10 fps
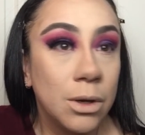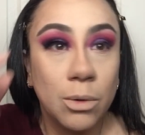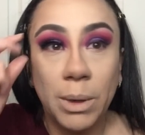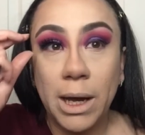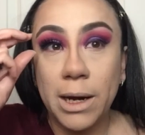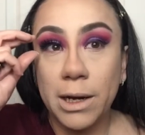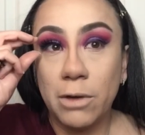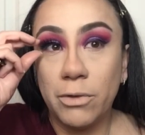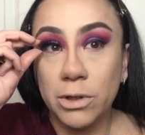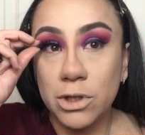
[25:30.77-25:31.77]
We got an
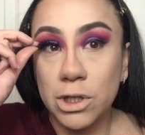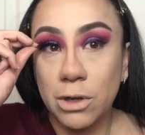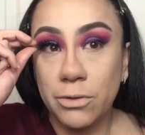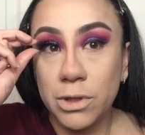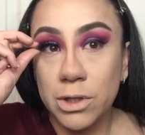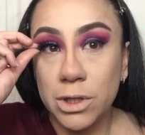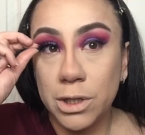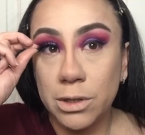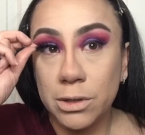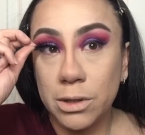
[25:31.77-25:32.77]
elf on the shelf this
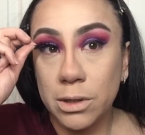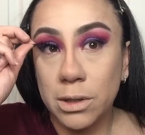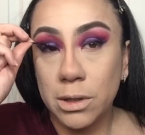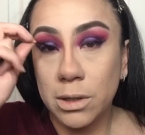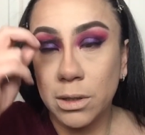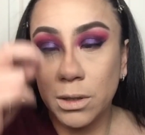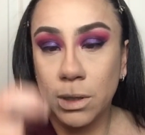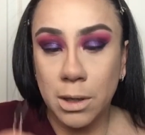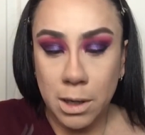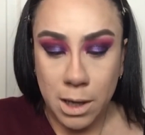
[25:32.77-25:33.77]
year.
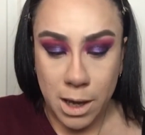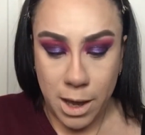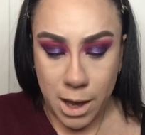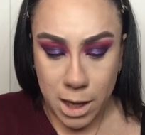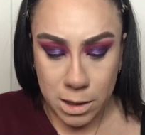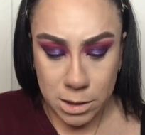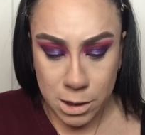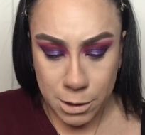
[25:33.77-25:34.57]
And